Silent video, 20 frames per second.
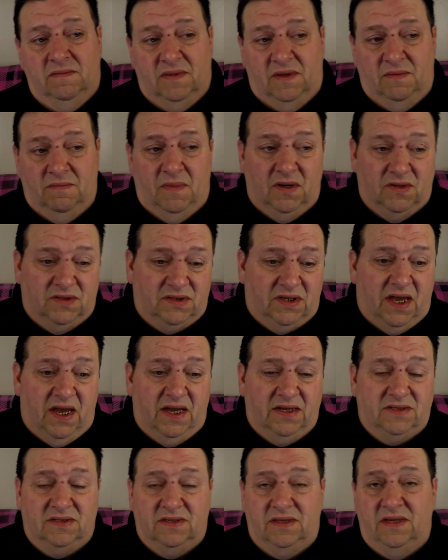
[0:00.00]
in most
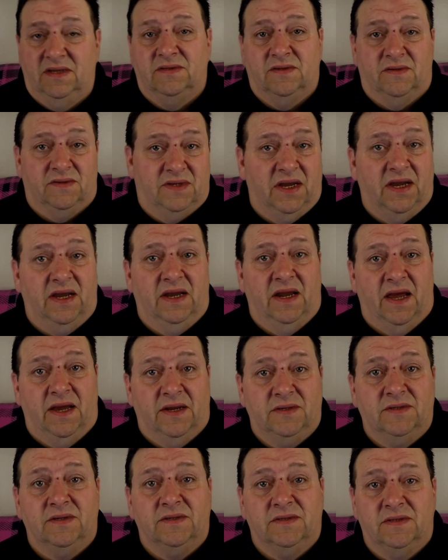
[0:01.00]
cases, these are
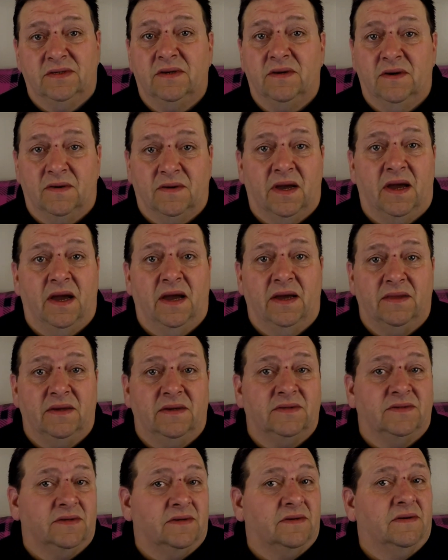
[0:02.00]
teenagers, okay?
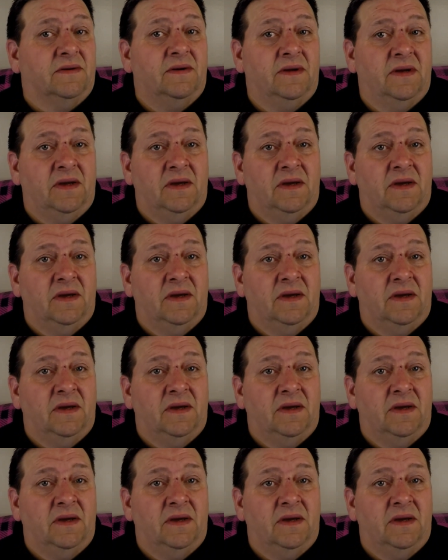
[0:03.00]
These are,